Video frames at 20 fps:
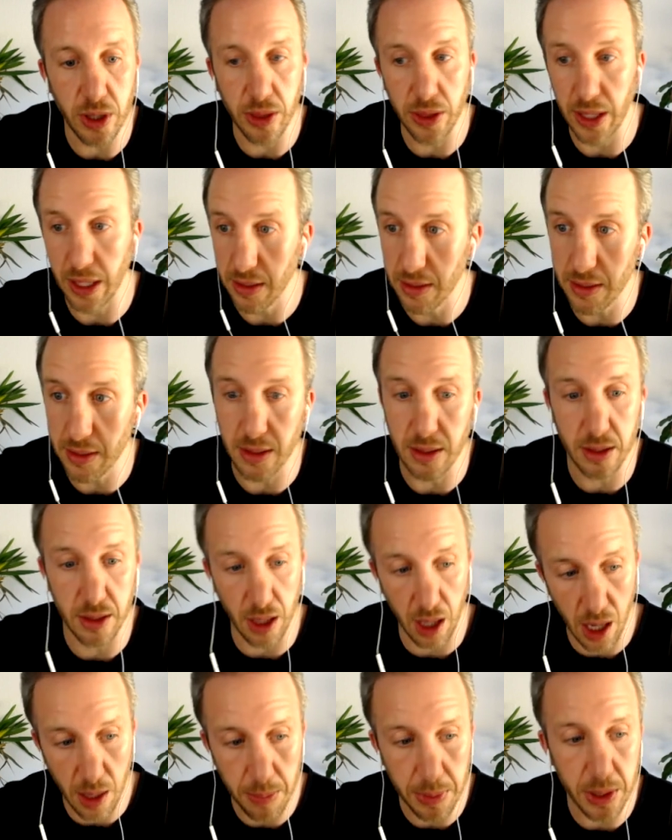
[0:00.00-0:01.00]
things.
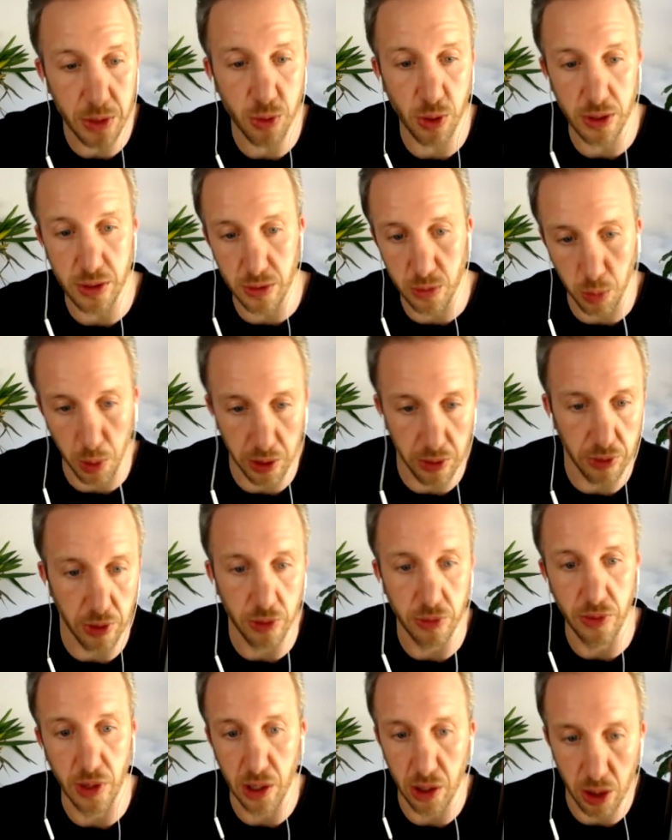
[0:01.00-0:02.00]
IP address is one of
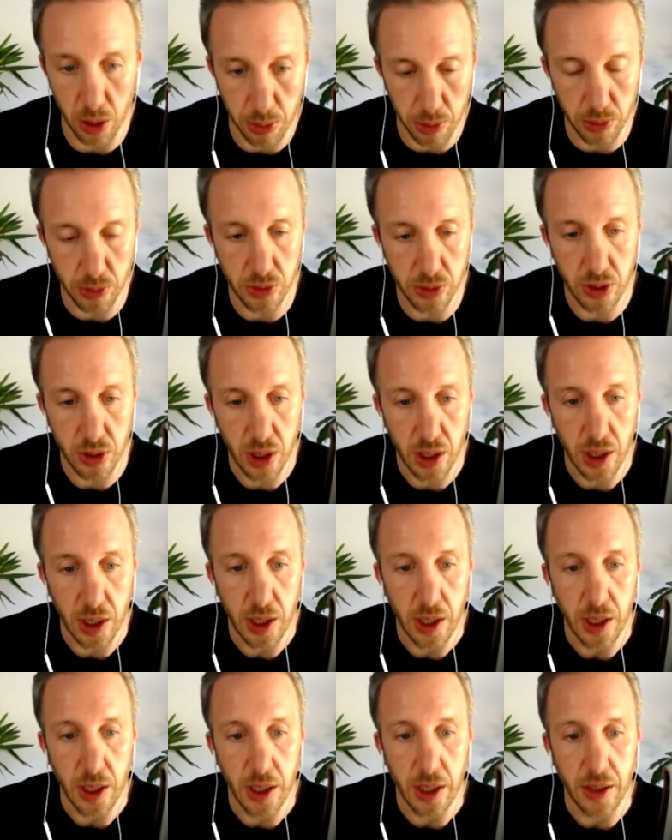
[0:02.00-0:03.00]
those variables
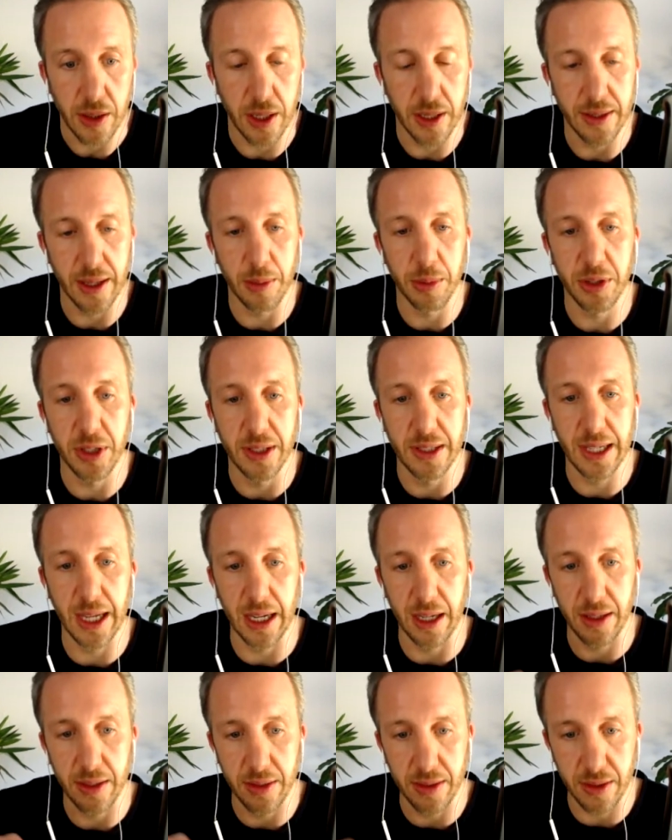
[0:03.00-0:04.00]
that is able to
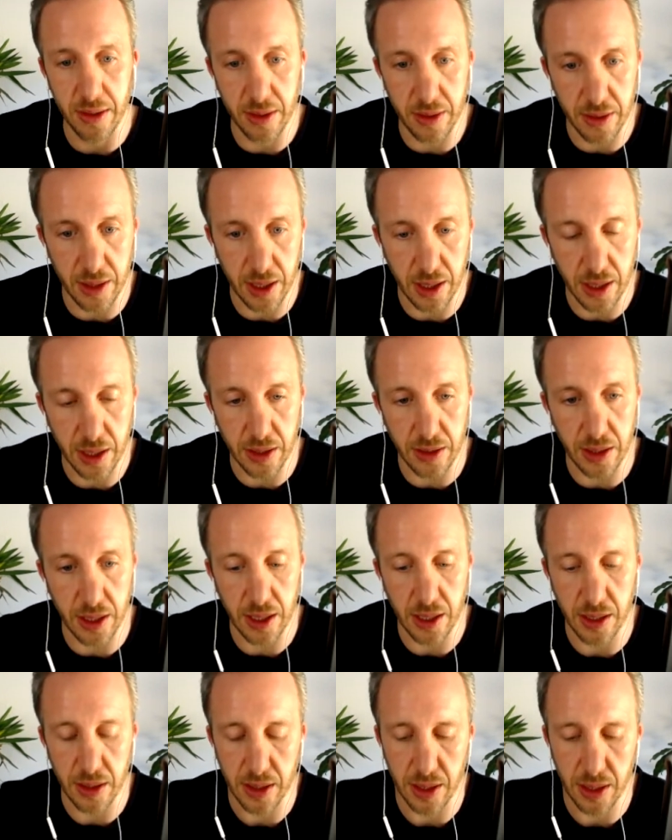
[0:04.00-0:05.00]
tell us the,
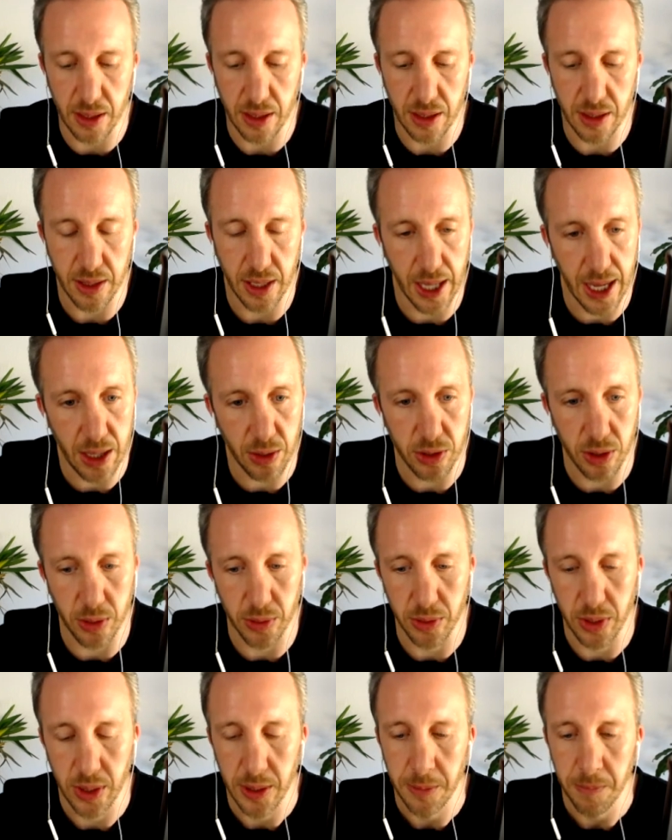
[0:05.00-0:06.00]
the the the
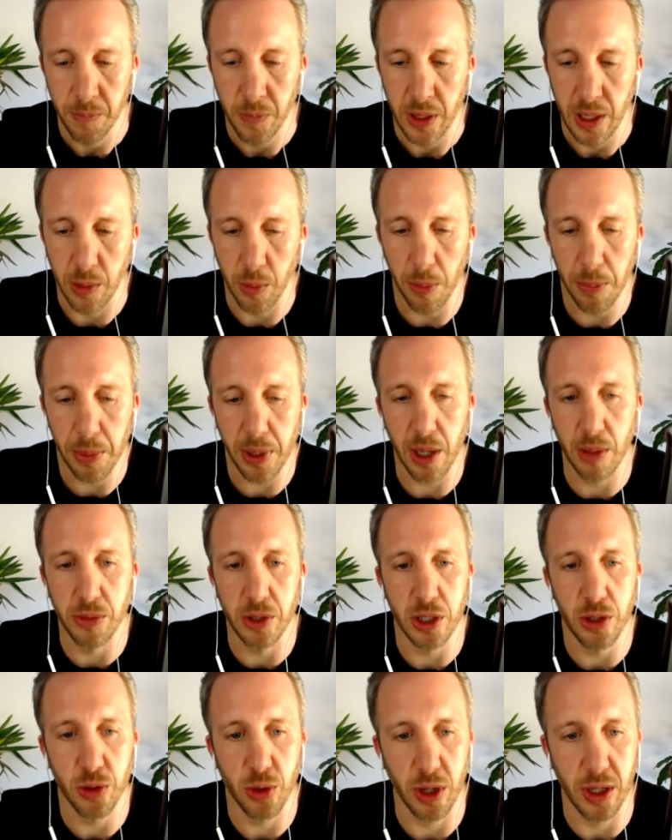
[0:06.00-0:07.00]
household. And what becomes
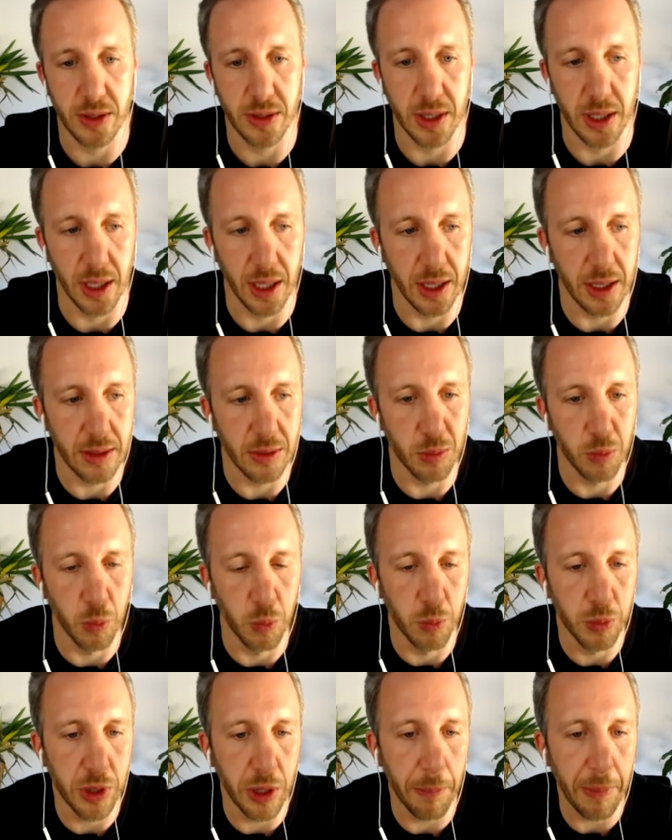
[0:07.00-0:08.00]
interesting is
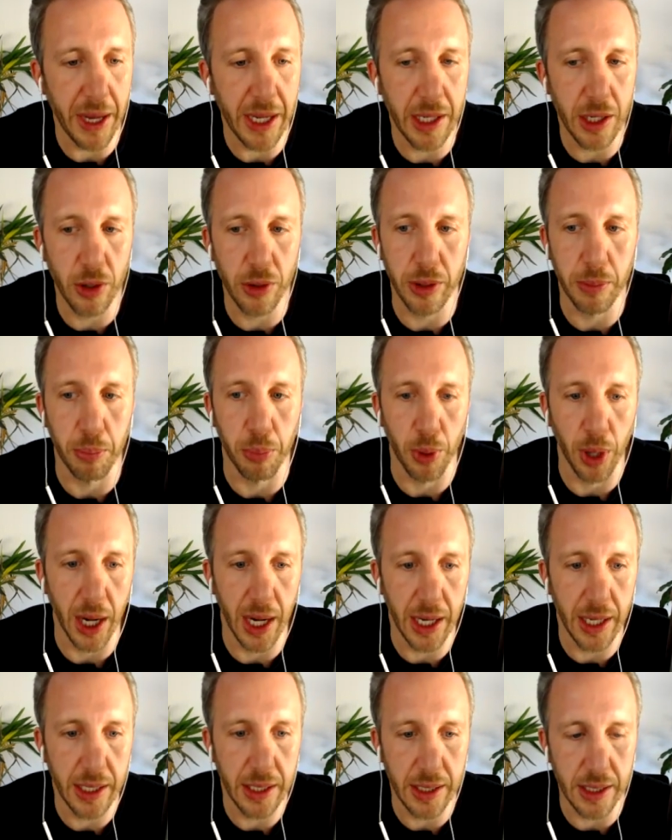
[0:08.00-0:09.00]
depending on the
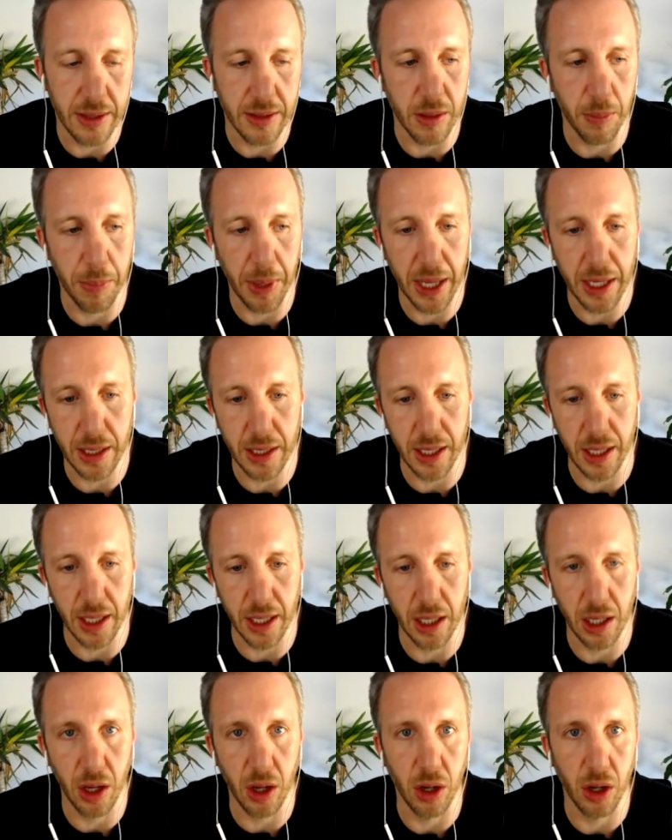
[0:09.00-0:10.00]
brand is
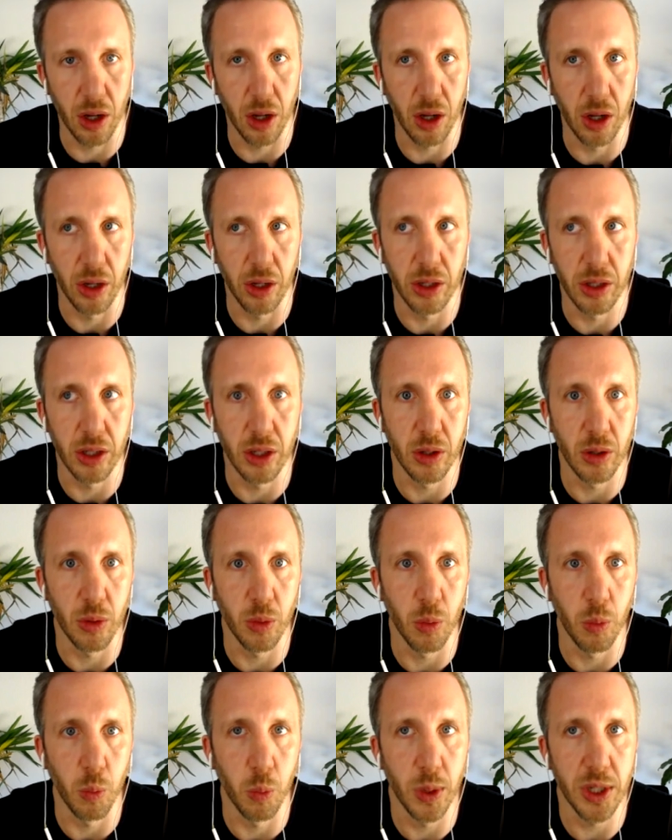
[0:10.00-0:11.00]
depending on
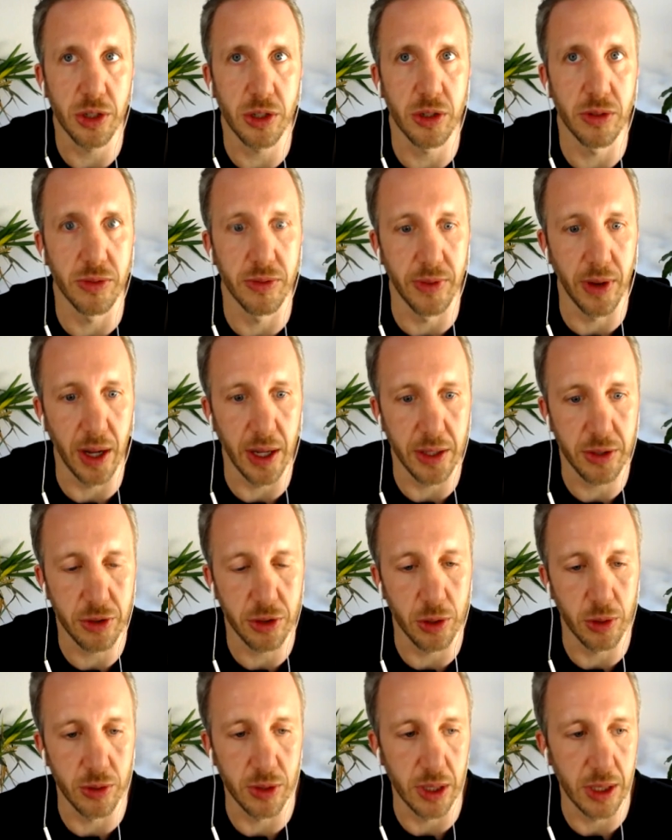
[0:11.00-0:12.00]
which device
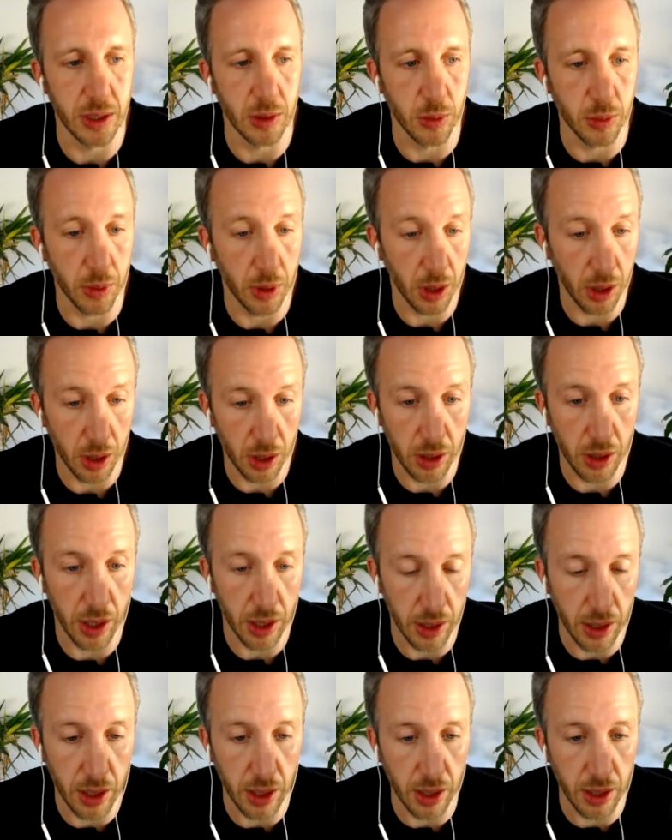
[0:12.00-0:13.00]
skews a little uh,
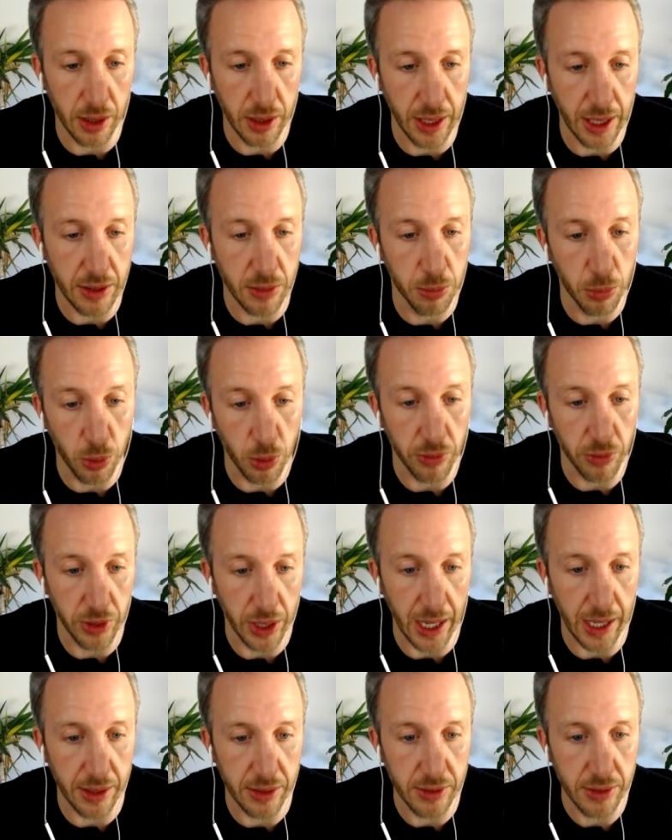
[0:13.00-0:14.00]
uh, gets more of the
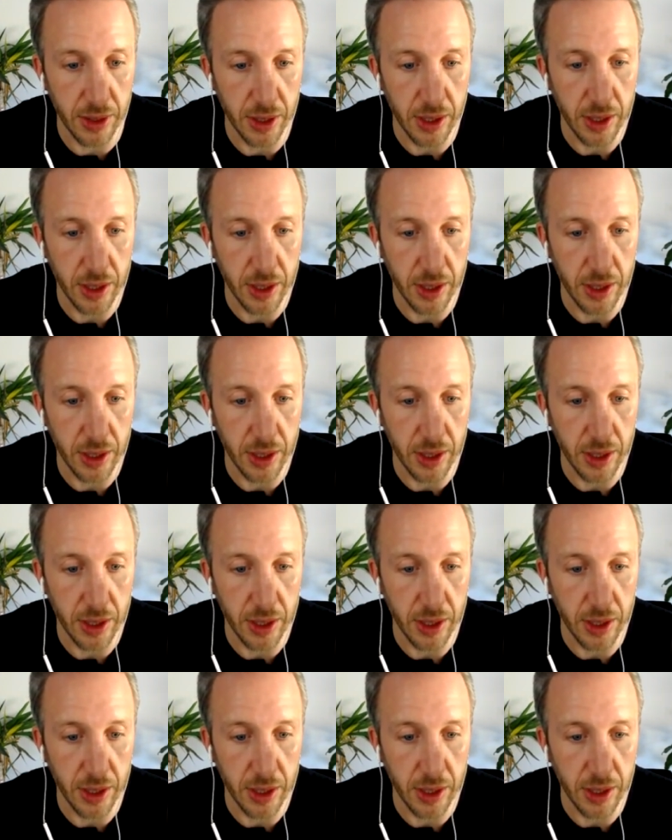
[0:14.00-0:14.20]
ads.